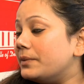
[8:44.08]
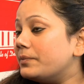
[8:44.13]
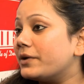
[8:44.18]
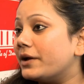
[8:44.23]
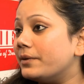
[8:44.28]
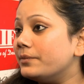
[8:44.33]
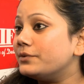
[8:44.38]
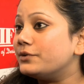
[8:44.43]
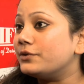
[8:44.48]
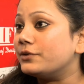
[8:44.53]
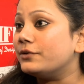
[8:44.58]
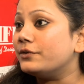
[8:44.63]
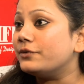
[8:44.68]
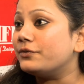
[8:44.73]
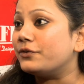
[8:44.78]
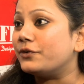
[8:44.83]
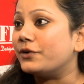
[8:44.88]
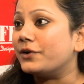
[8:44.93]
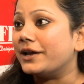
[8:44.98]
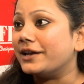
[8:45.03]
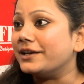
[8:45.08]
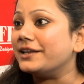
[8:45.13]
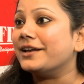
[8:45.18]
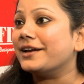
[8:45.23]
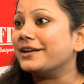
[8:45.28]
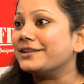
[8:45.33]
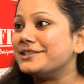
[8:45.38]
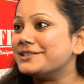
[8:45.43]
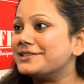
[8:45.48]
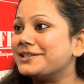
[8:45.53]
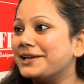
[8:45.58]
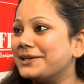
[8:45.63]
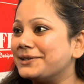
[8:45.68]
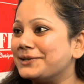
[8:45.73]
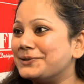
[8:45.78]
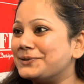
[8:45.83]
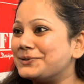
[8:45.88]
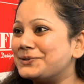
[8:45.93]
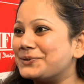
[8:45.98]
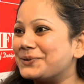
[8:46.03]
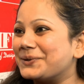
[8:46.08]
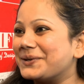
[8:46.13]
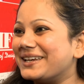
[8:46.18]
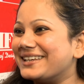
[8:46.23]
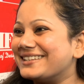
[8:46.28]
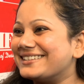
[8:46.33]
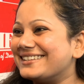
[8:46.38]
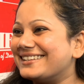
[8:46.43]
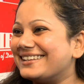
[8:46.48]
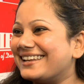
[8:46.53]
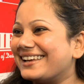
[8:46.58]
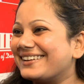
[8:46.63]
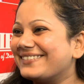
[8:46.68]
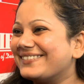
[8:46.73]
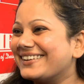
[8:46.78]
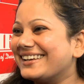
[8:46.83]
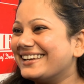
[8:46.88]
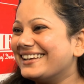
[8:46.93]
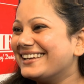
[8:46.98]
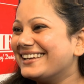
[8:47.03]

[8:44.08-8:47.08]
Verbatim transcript: come true for any young designer to showcase in Lakme.